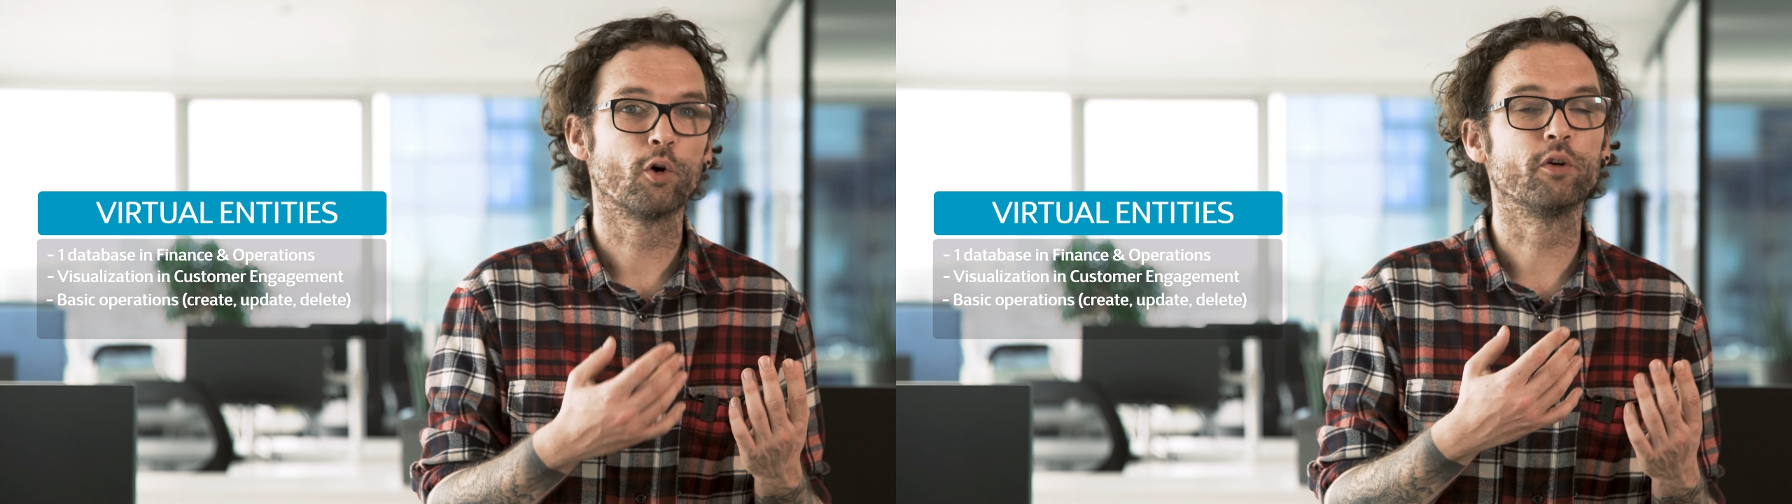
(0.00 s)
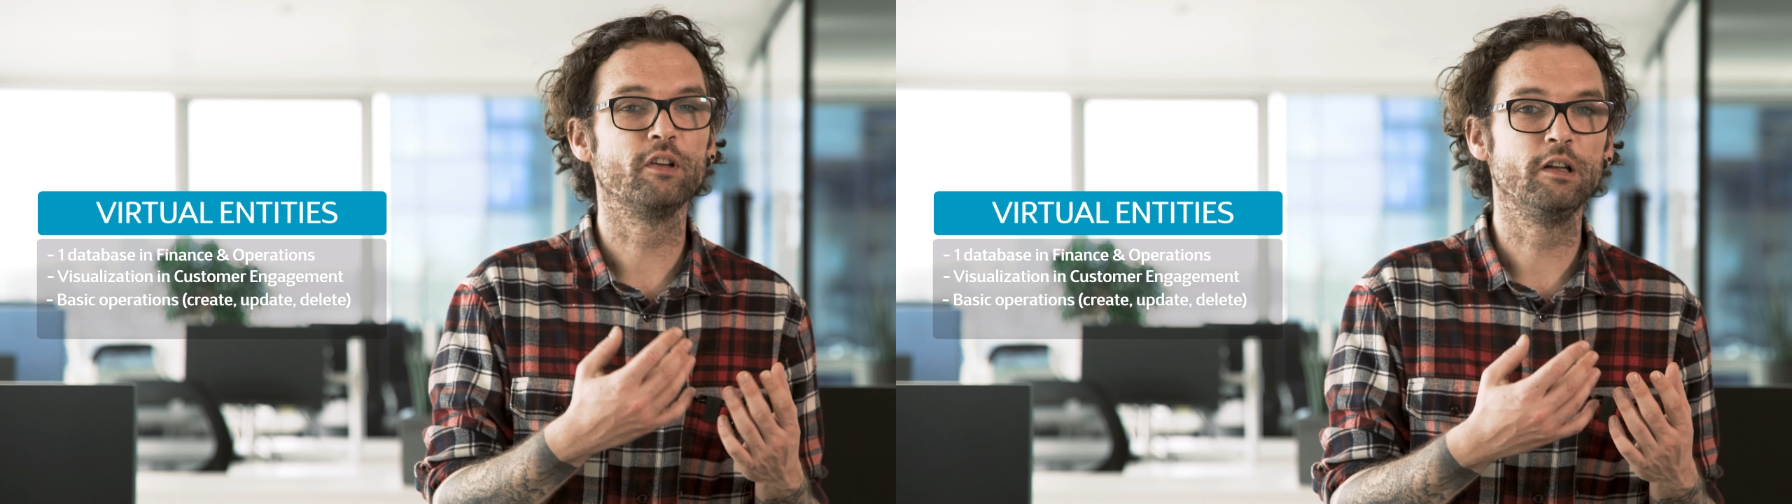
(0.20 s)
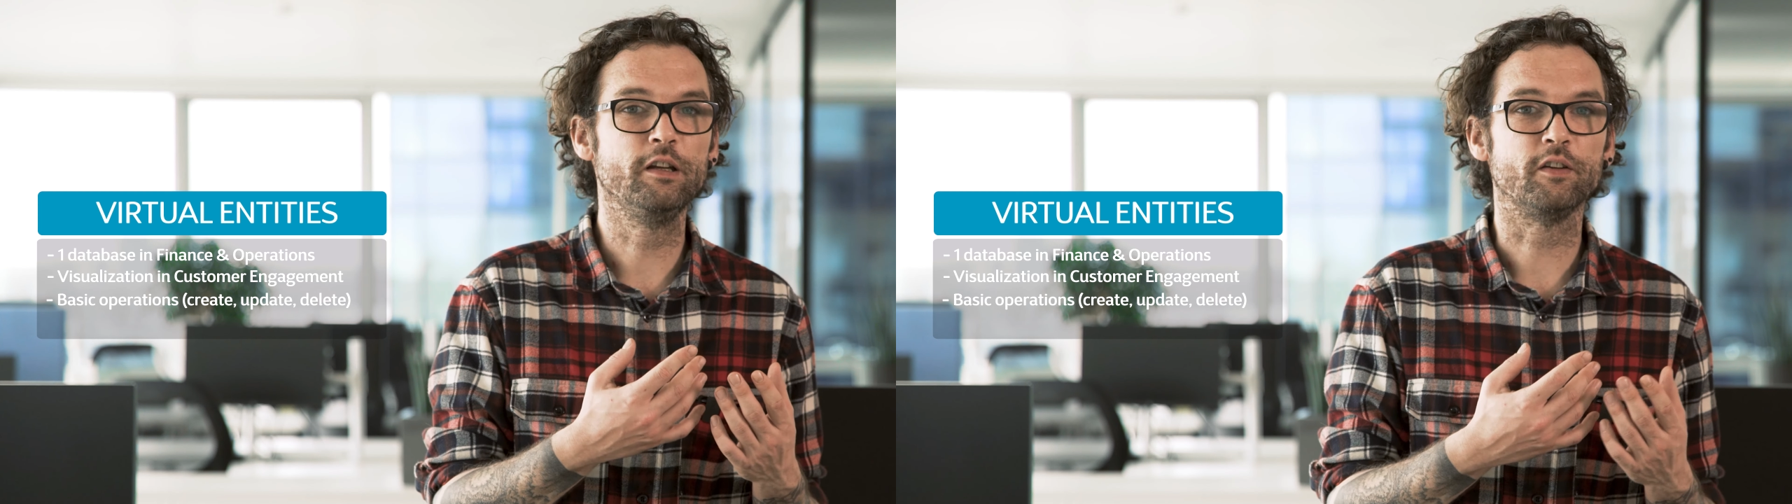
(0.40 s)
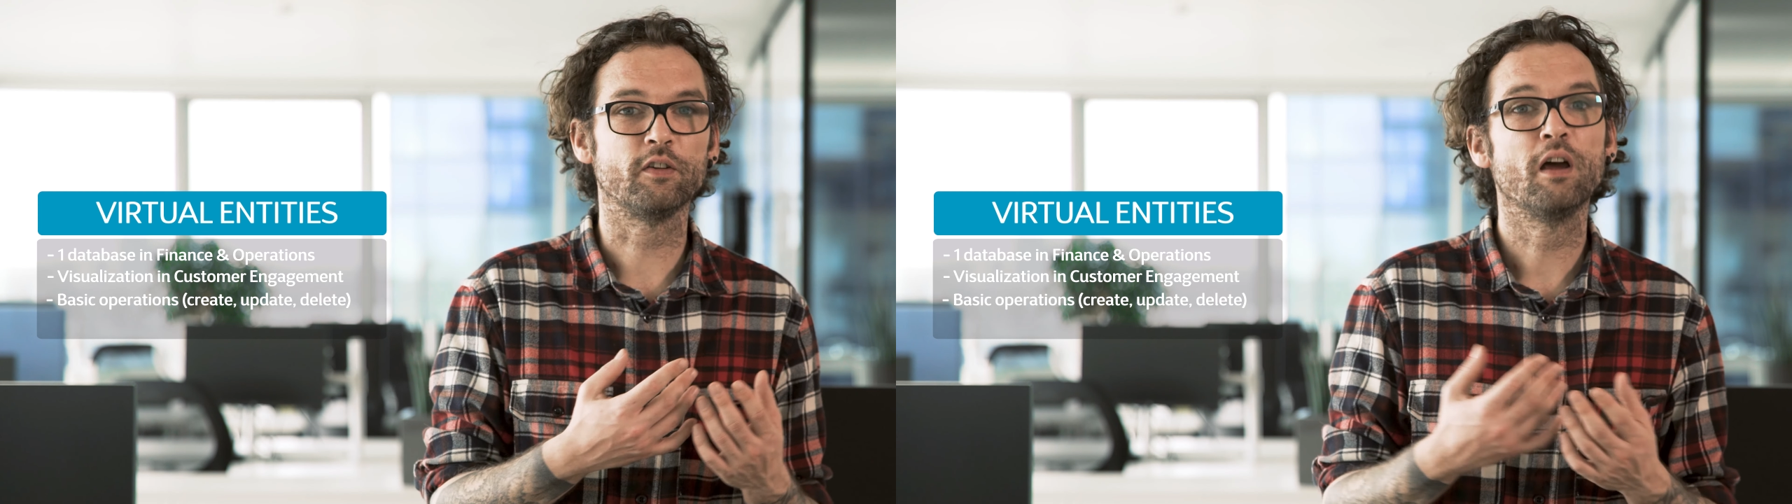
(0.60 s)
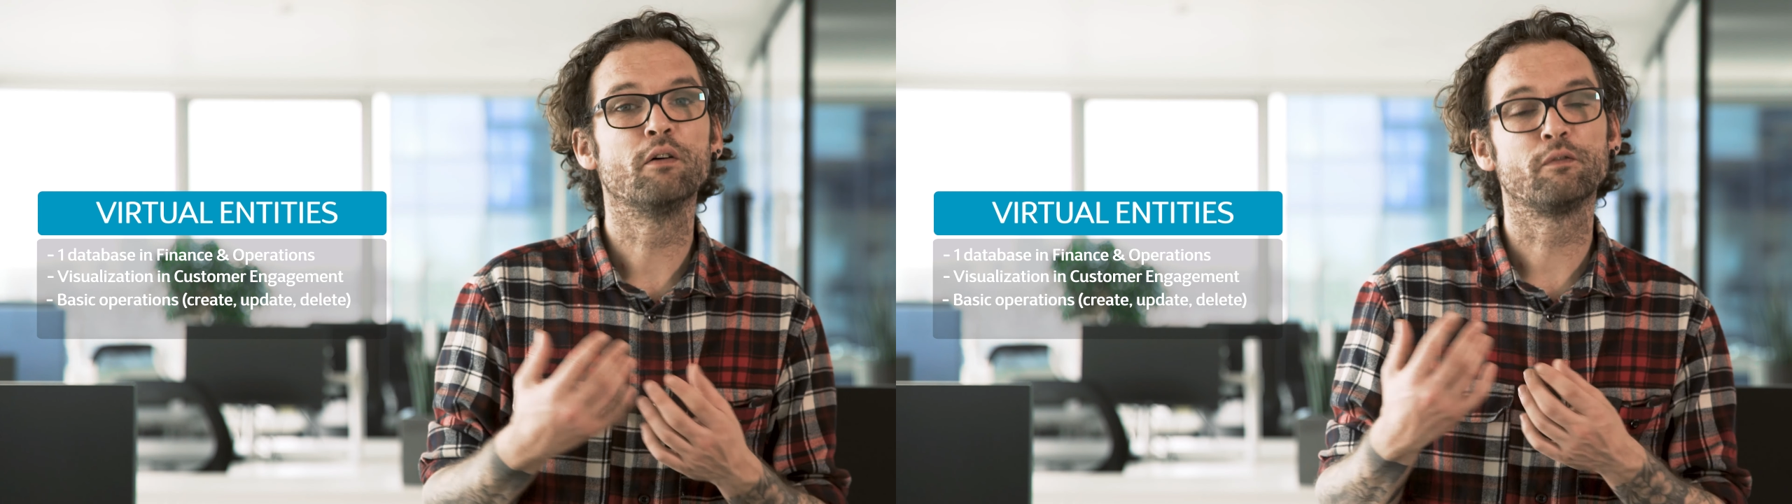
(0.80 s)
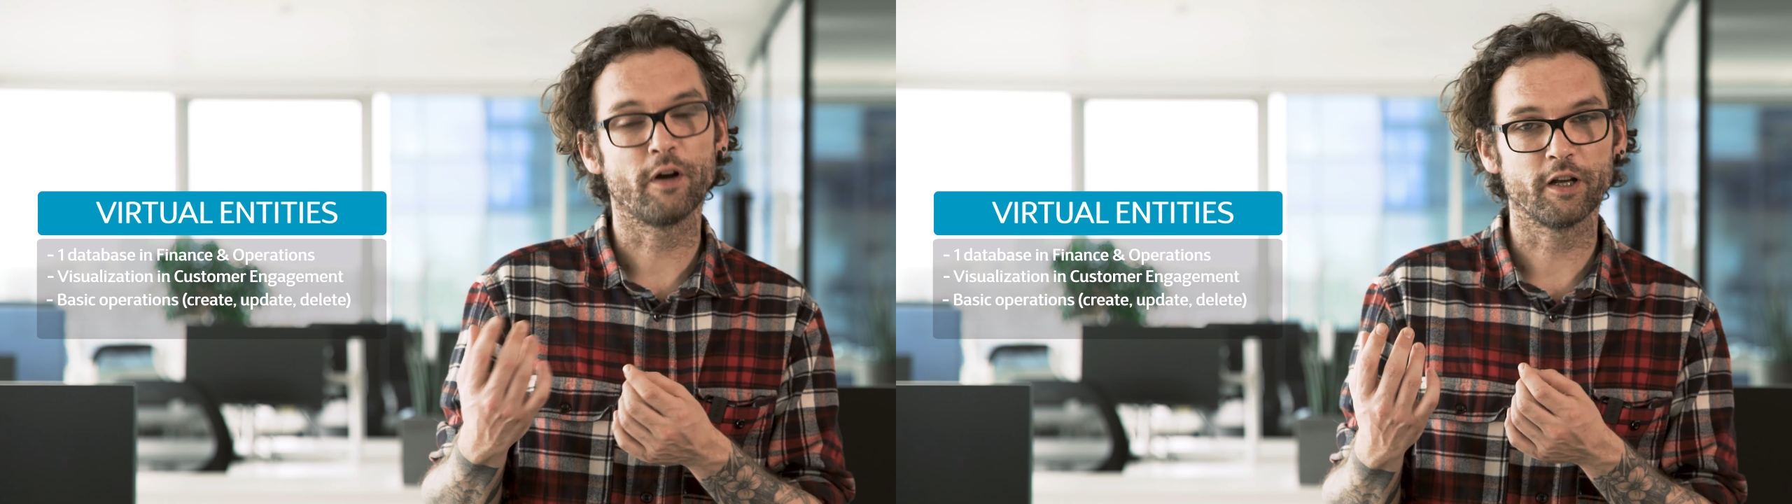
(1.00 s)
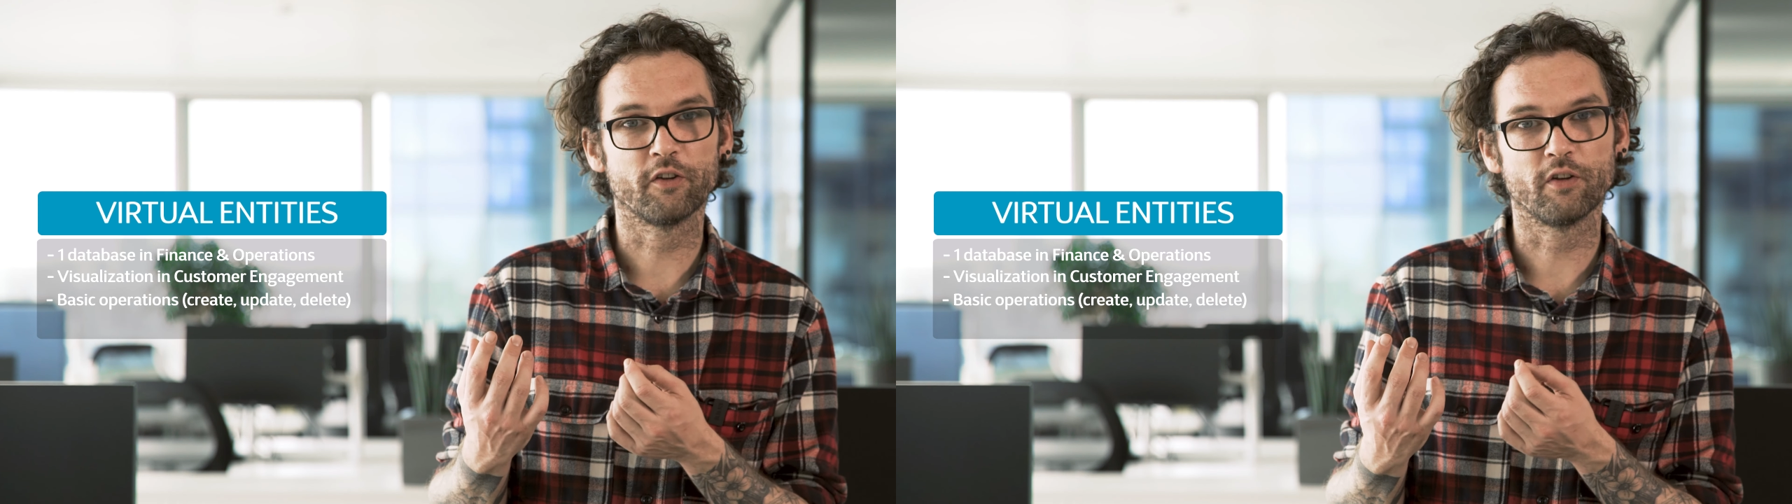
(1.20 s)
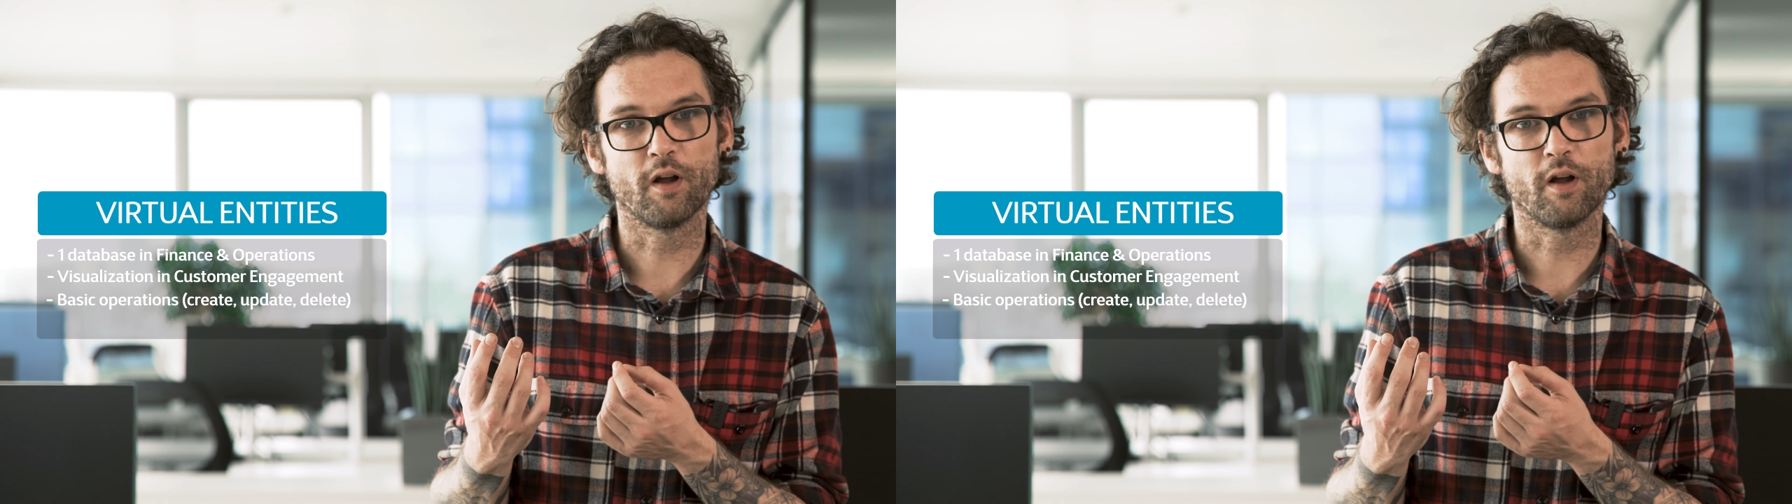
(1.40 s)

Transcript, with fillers: or delete Finance